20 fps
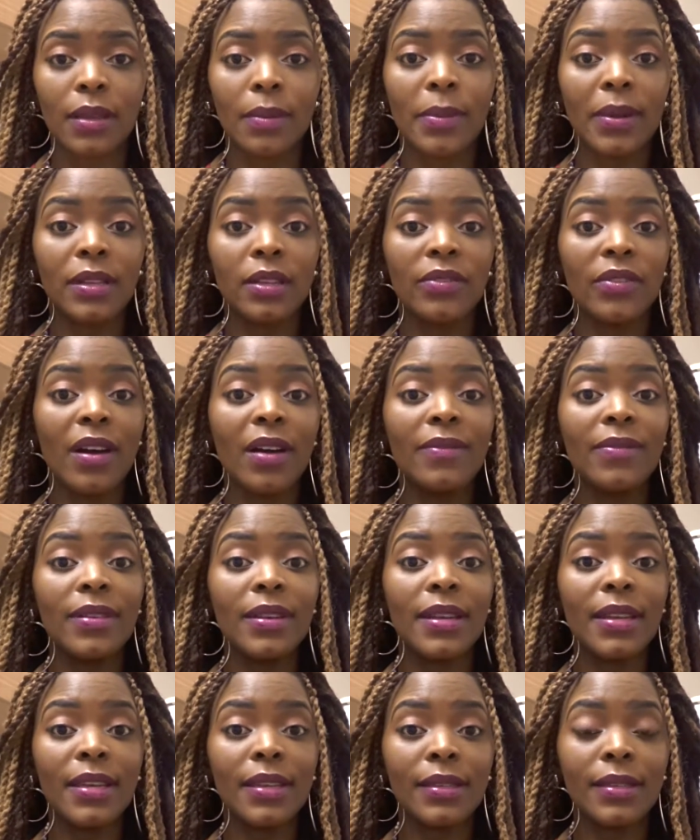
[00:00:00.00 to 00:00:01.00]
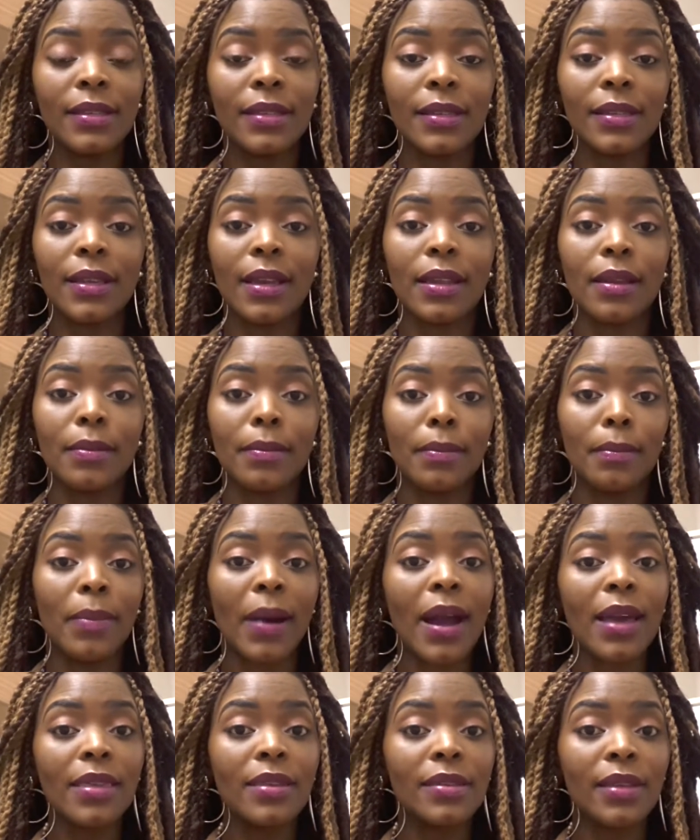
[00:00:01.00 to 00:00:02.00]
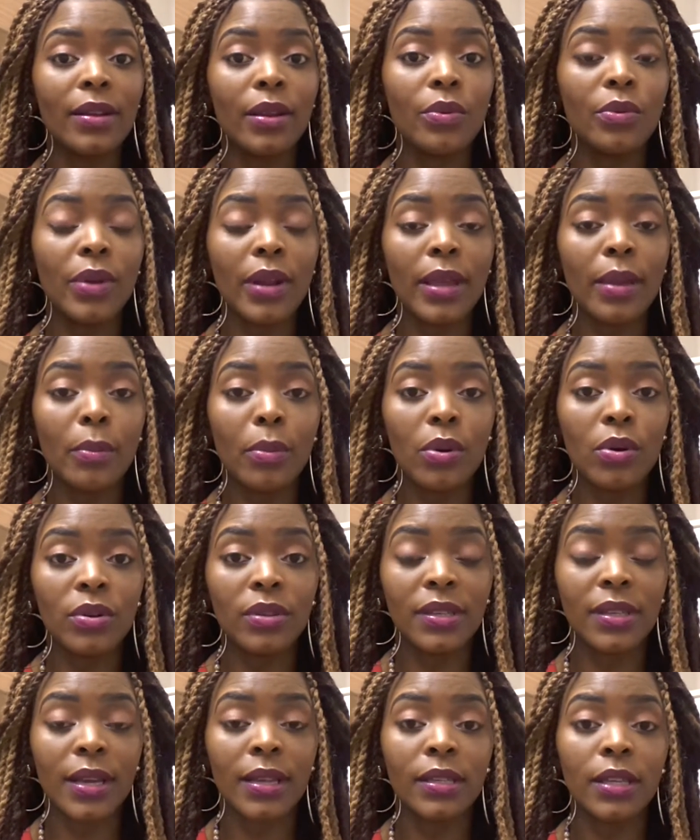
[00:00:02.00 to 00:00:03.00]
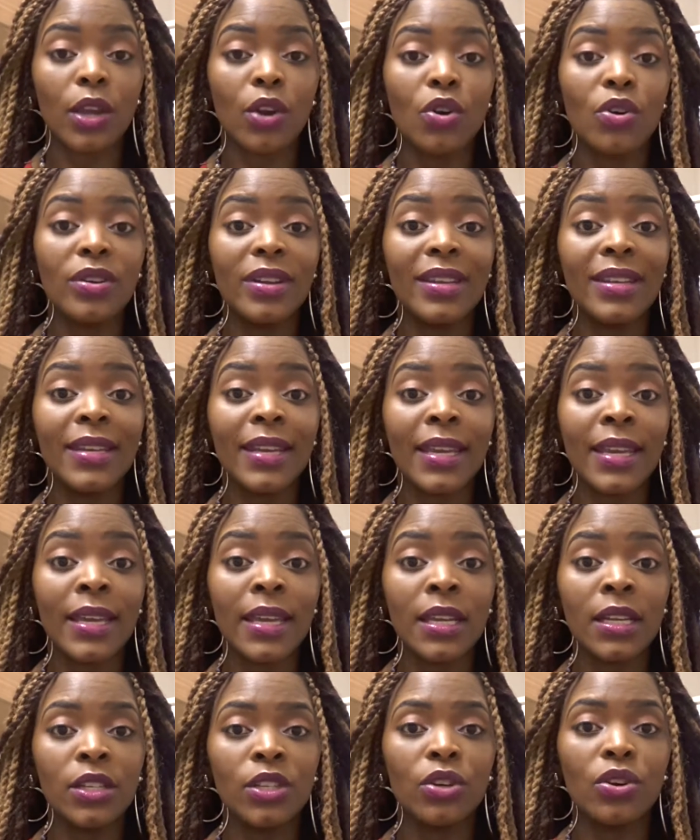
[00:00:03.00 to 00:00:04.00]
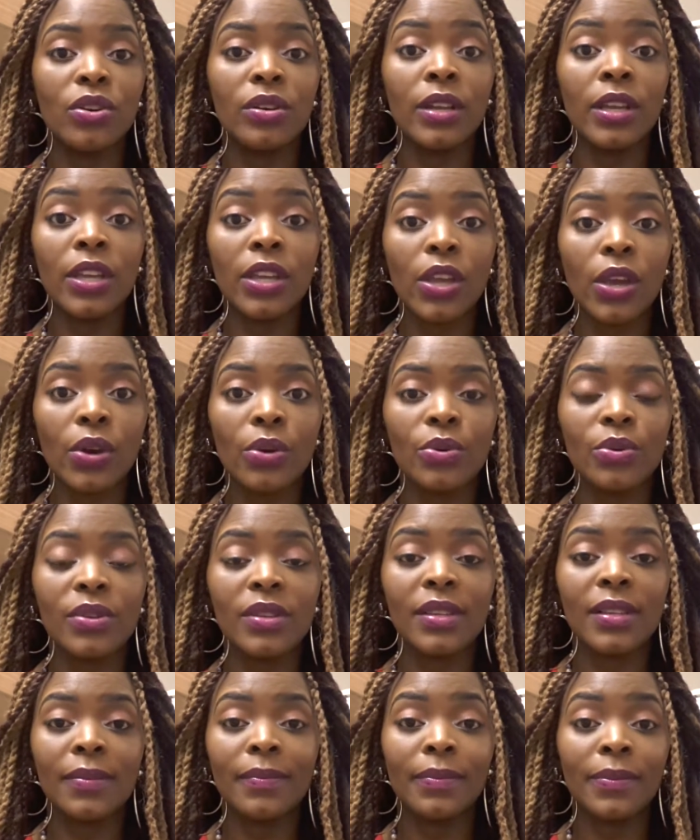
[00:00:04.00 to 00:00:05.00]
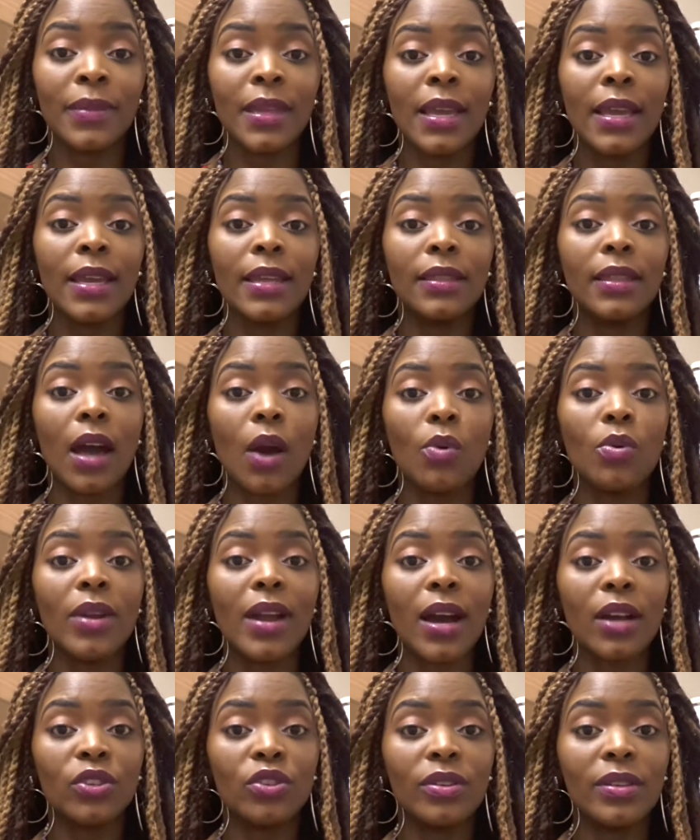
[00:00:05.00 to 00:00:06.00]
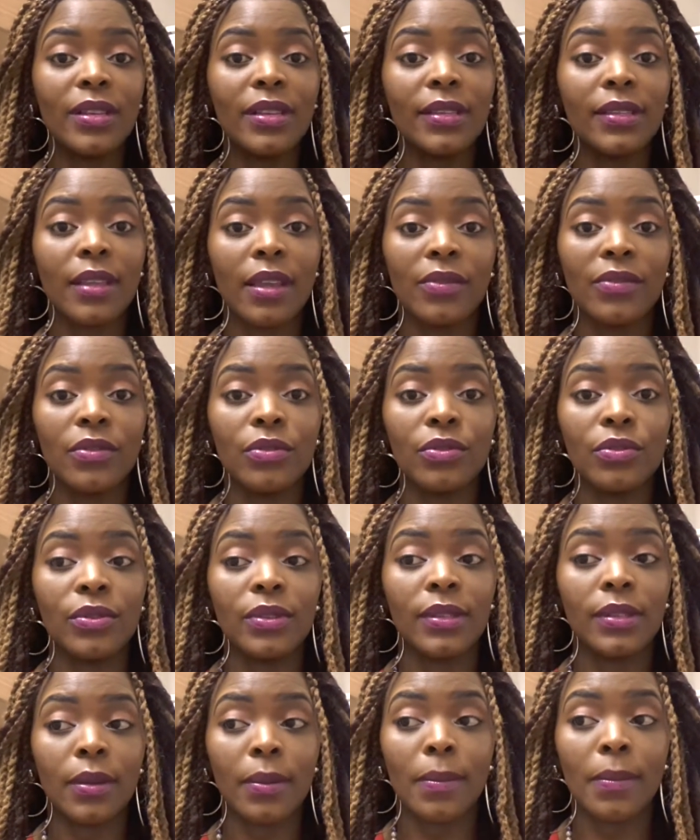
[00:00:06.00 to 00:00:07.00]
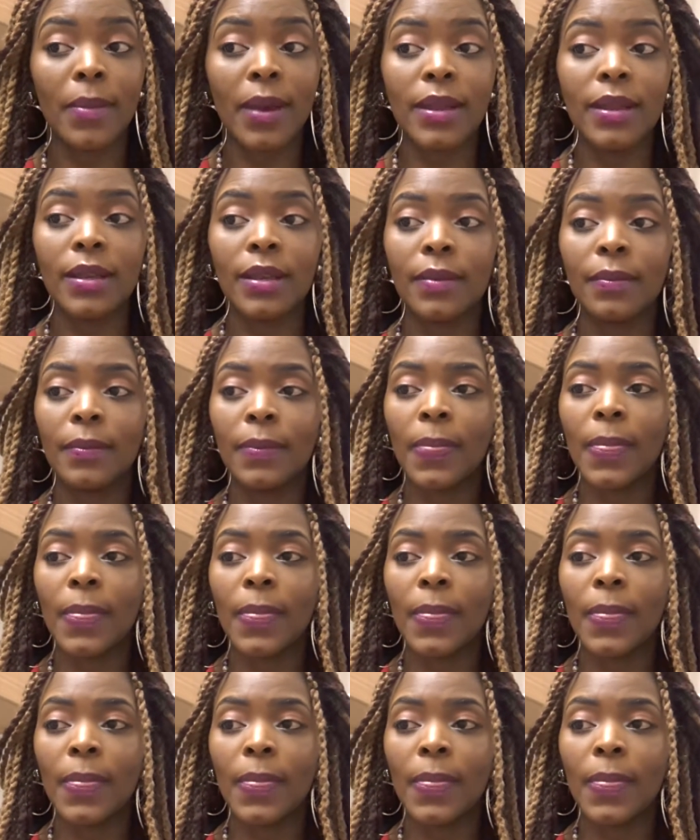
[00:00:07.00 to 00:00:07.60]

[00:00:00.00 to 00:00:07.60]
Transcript: But if you have a list and buy things that are really important, you're gonna need, you're gonna use, that will actually save you some money.